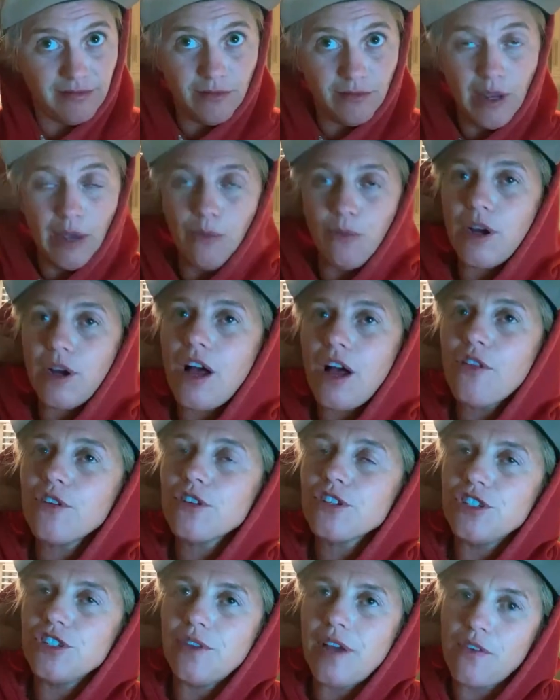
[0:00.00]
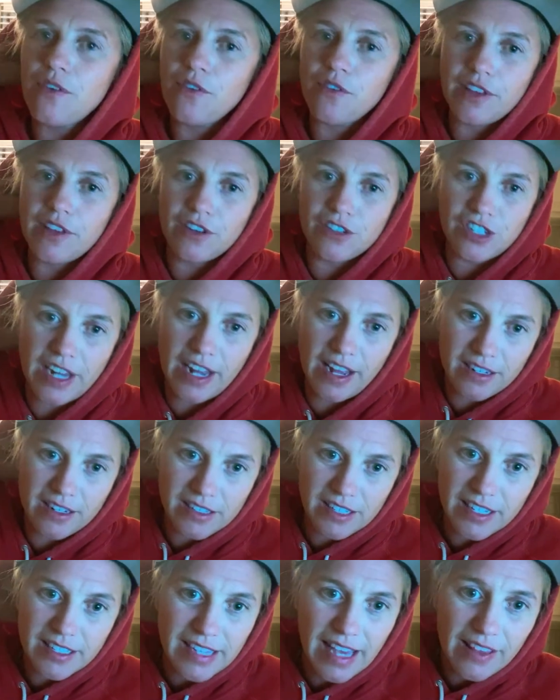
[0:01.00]
Wait, what colors do you have over there, Jax?
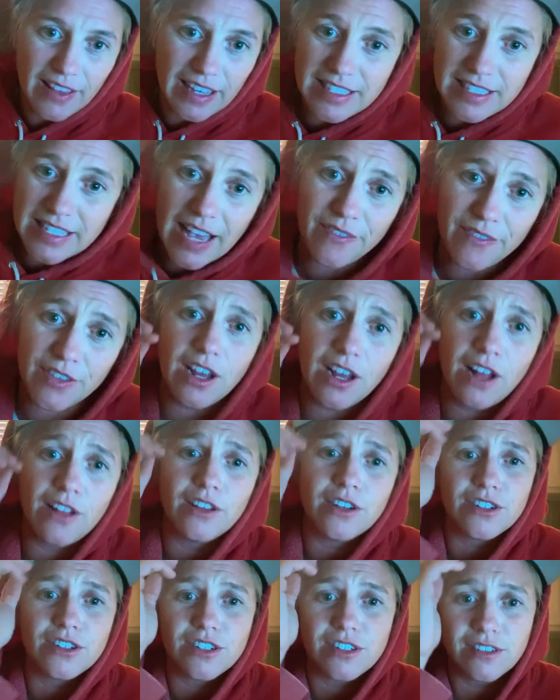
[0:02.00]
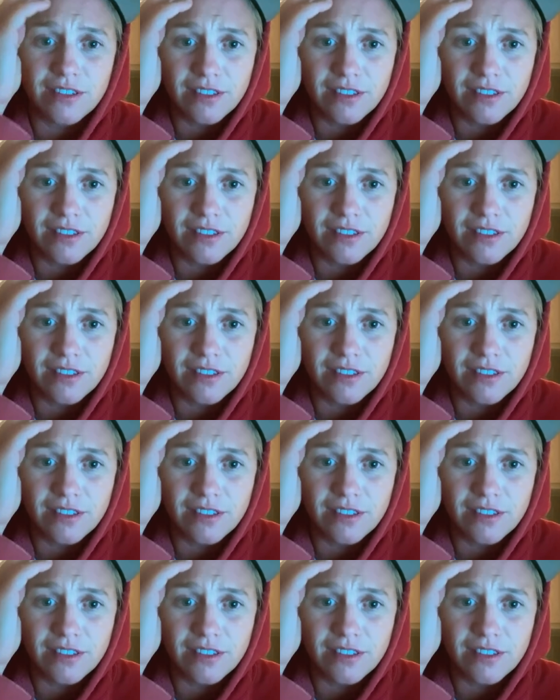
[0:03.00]
He's got like 7 colors.